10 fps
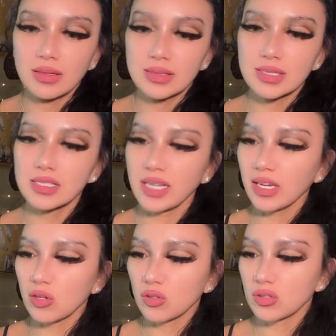It's a
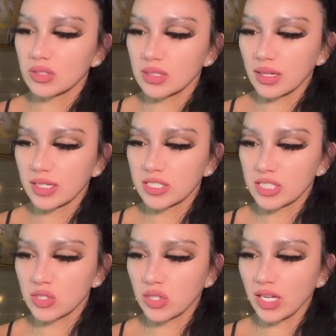day old. I
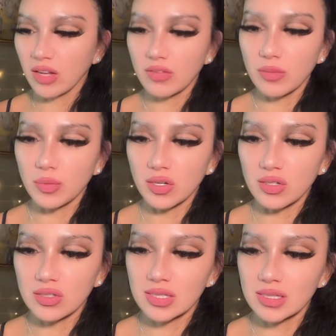just took it out of the
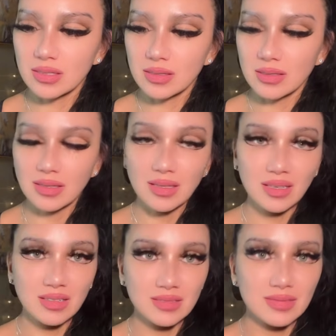box.
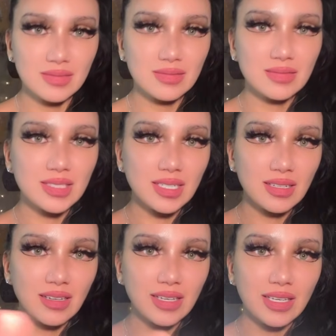Didn't
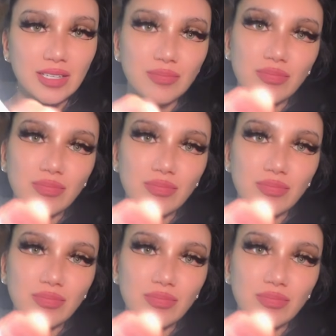like it.